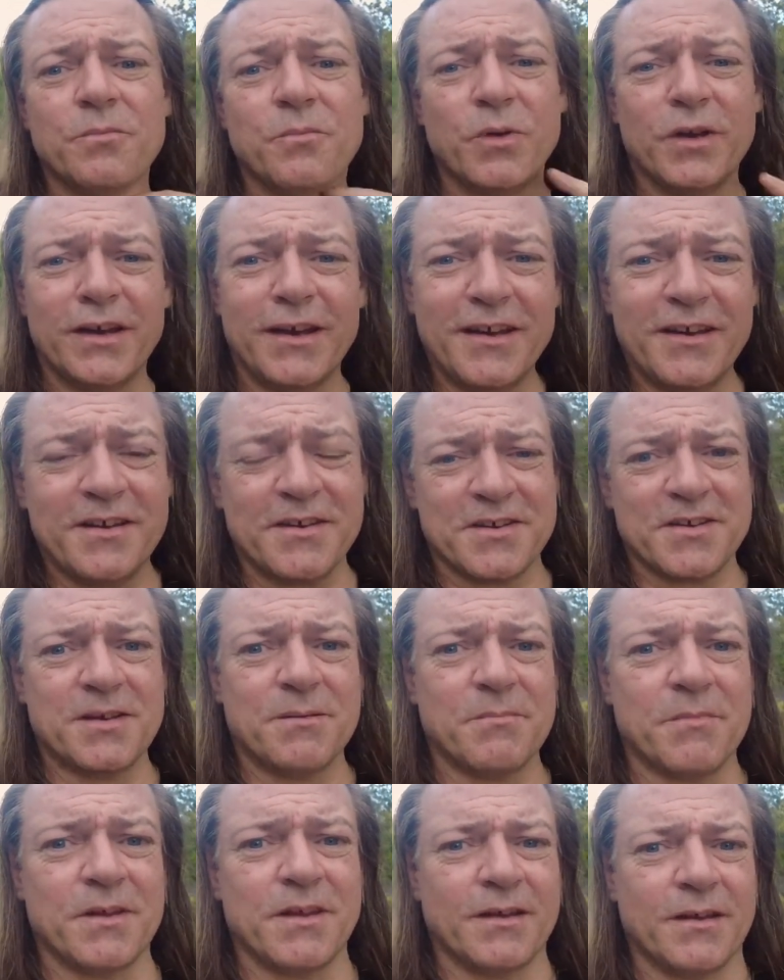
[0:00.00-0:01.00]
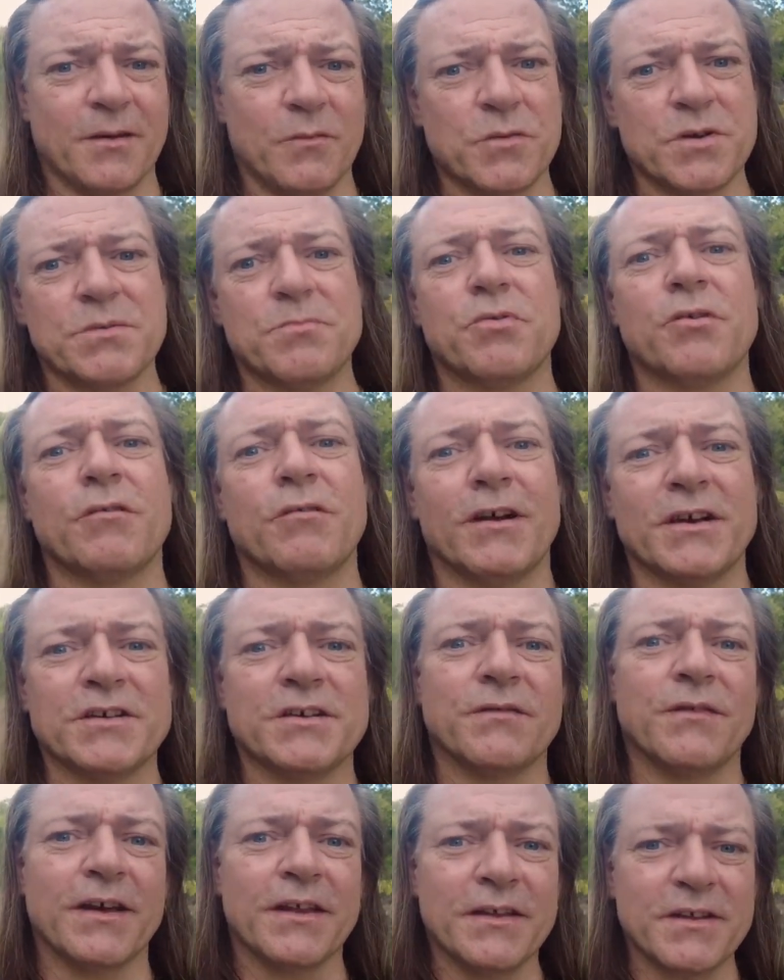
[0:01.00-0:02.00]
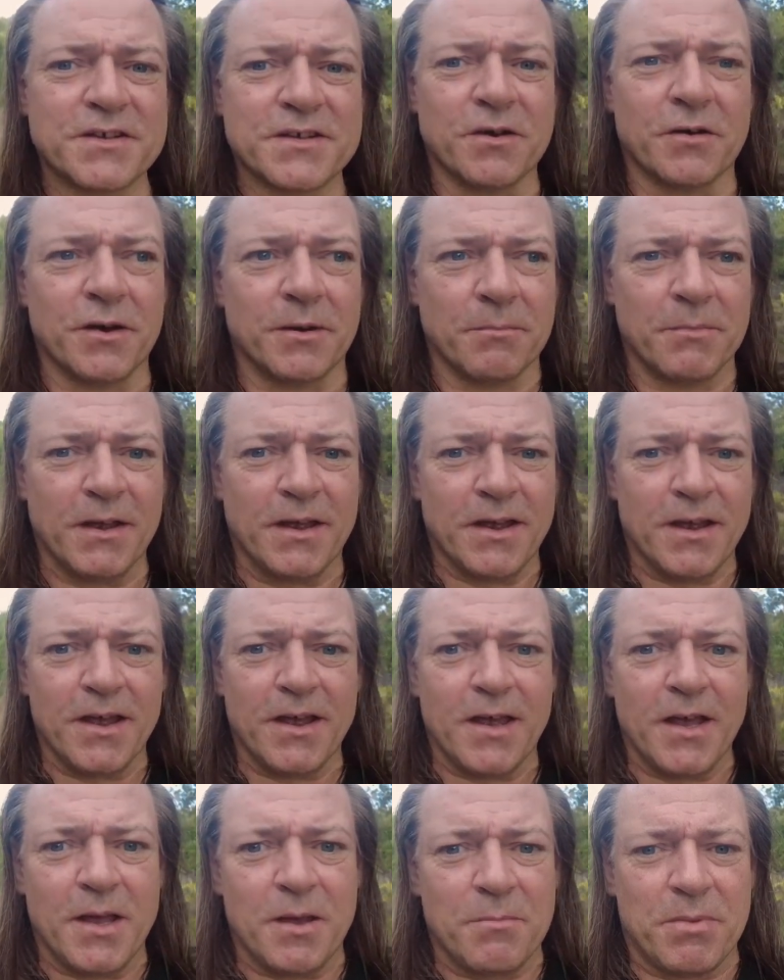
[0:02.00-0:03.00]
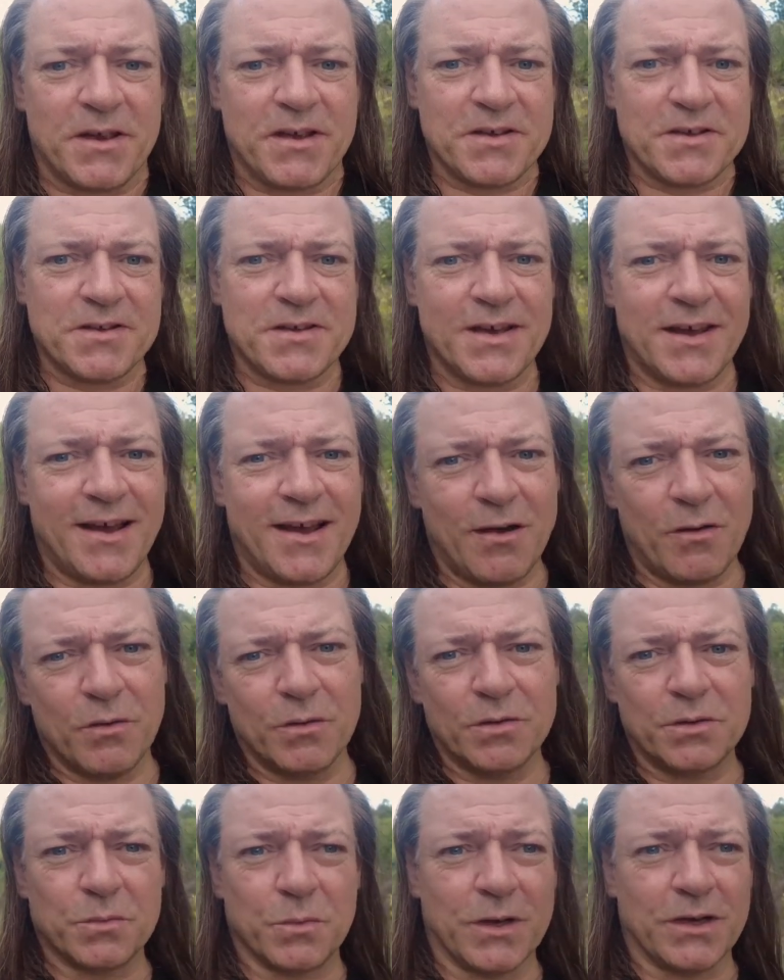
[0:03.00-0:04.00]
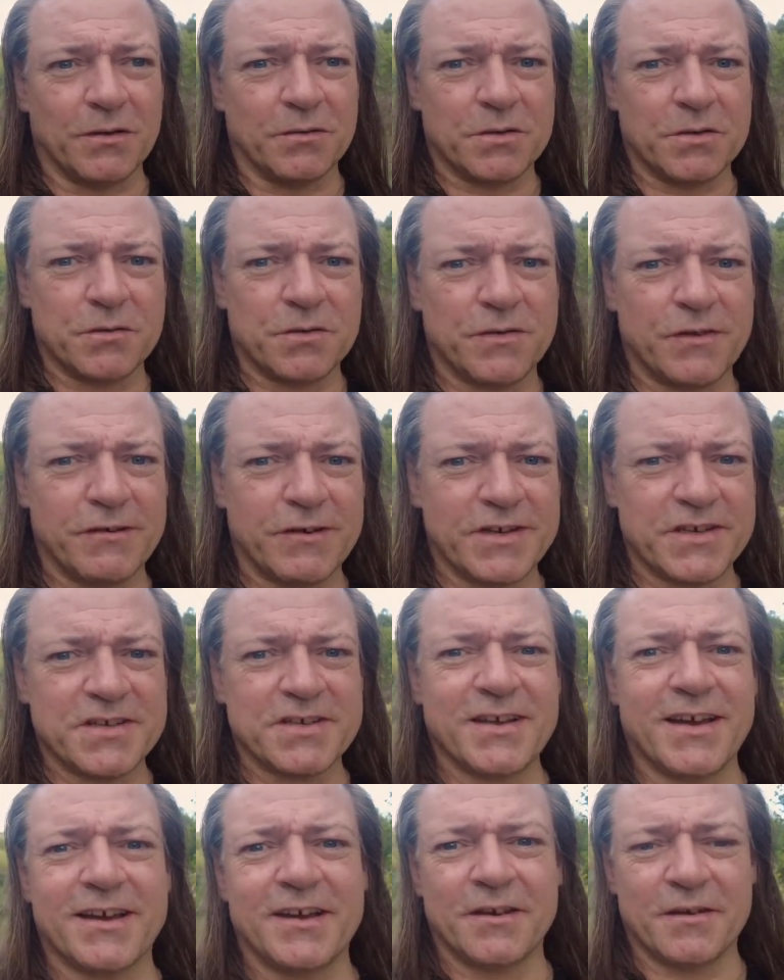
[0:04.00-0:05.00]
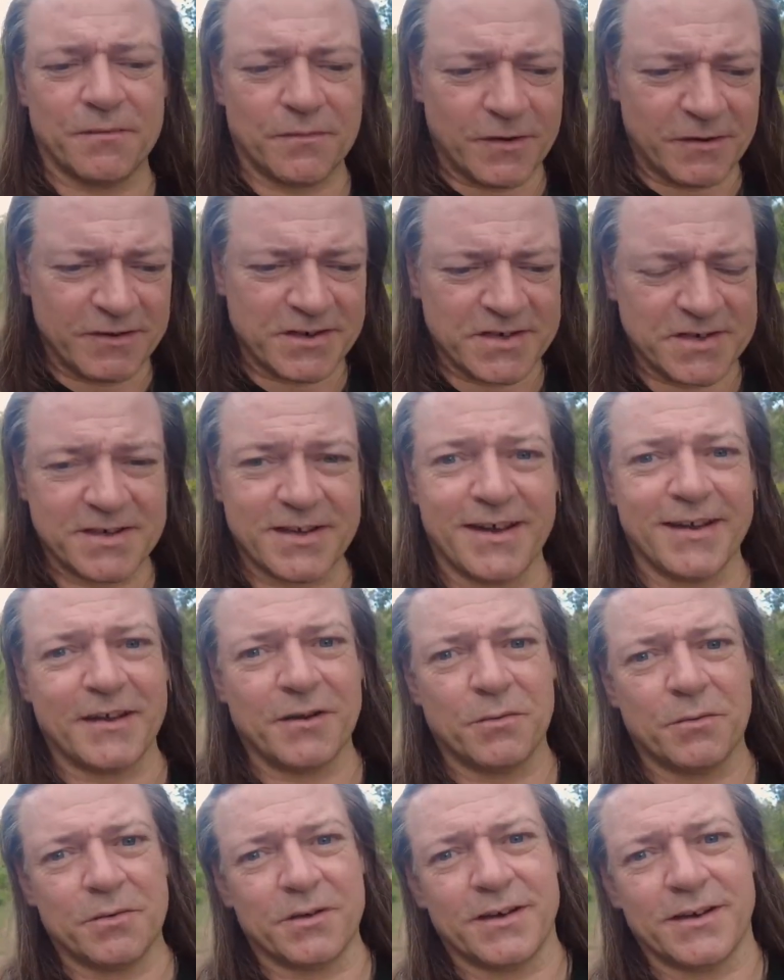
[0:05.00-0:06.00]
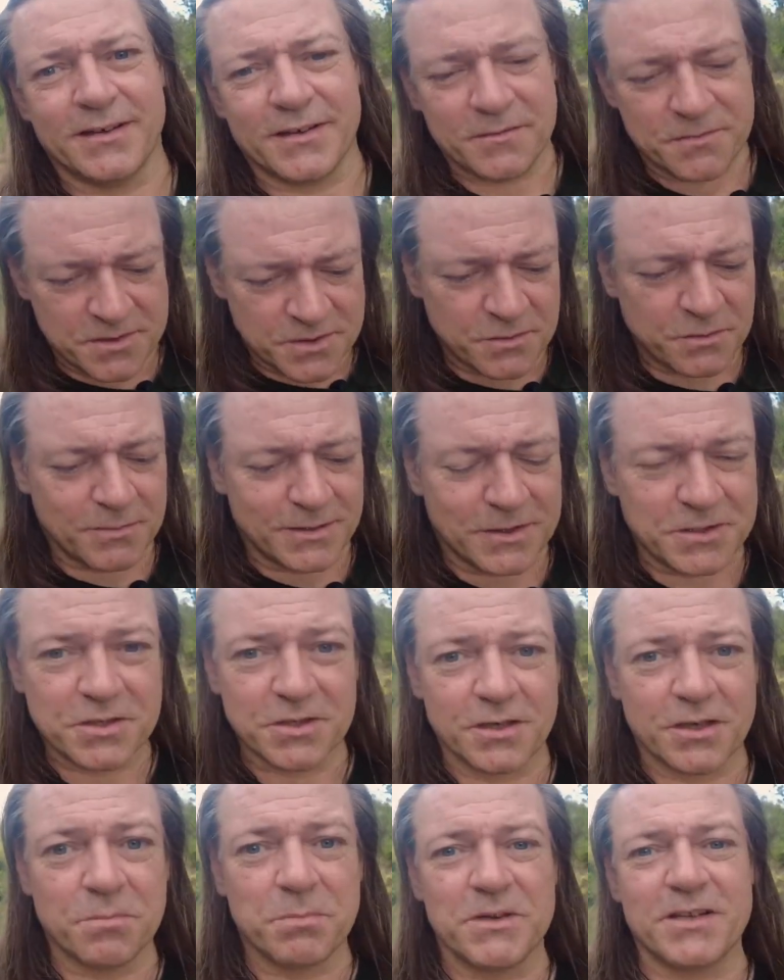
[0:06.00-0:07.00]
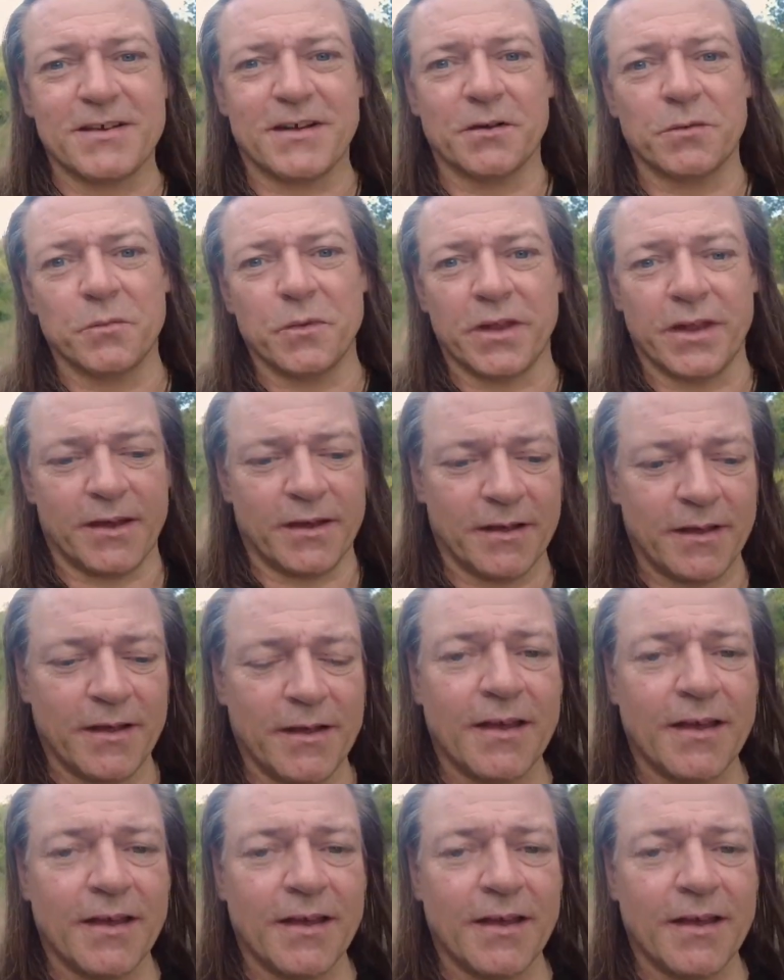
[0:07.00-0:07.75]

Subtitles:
We needed something that was progressive at the time, because the old world was very staid and very stale, and there was not much that could be done with it.